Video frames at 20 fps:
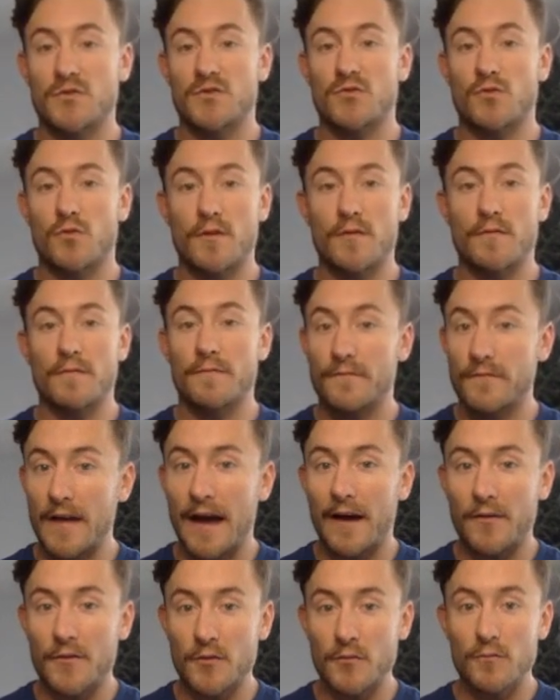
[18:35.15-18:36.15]
sort of
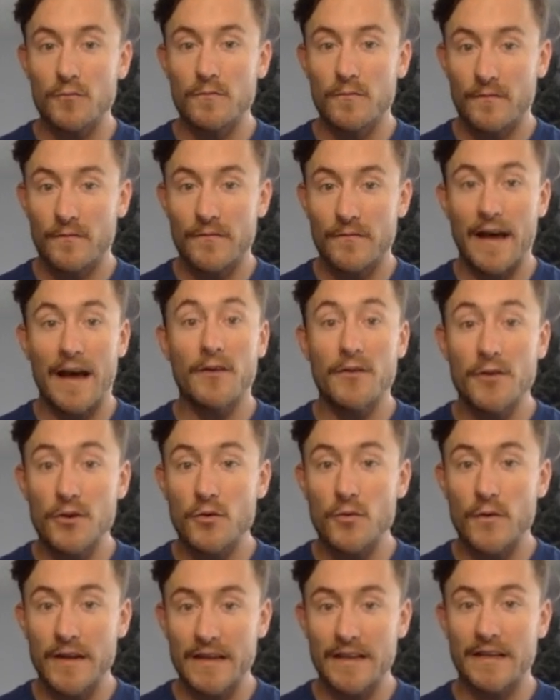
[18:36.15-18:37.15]

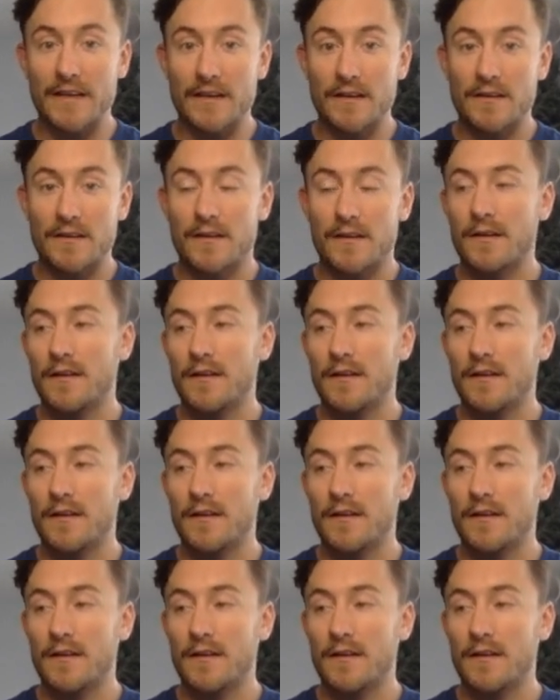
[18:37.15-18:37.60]
value in it,